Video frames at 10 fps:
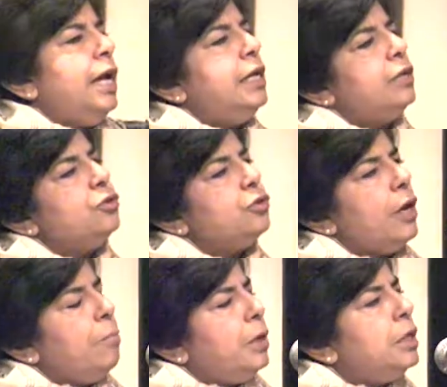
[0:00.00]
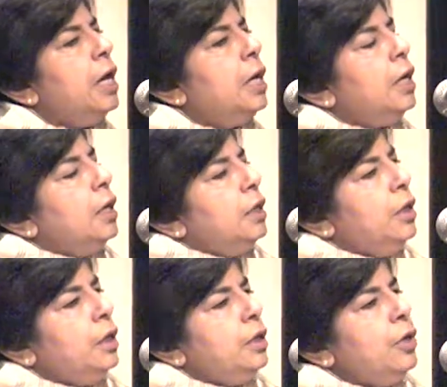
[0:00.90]
alien to them, but
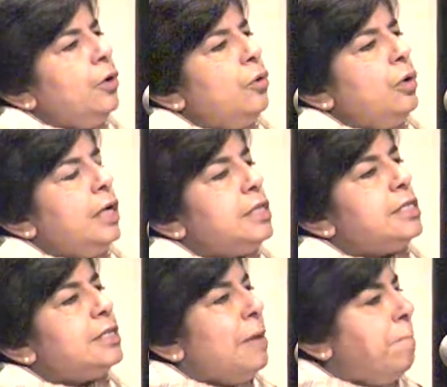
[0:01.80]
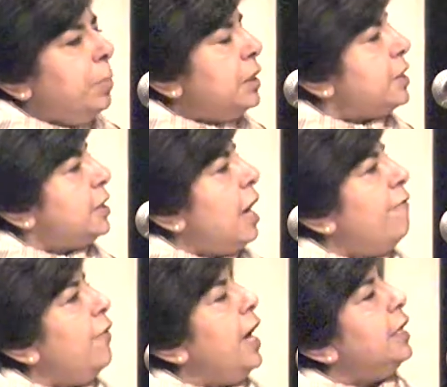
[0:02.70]
it's simple
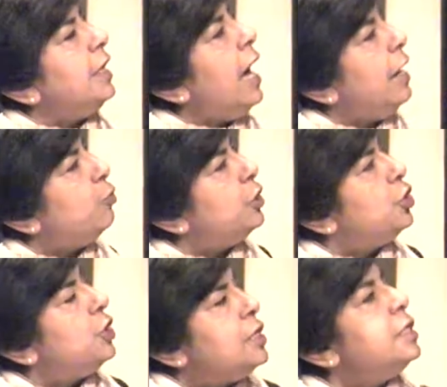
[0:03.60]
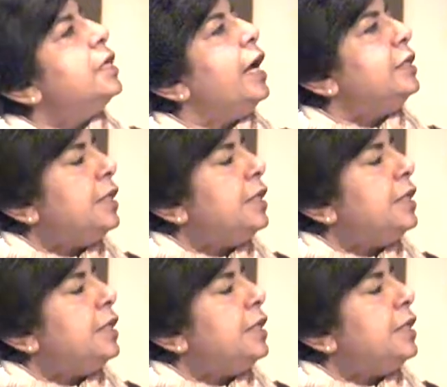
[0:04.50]
stuff like that which doesn't get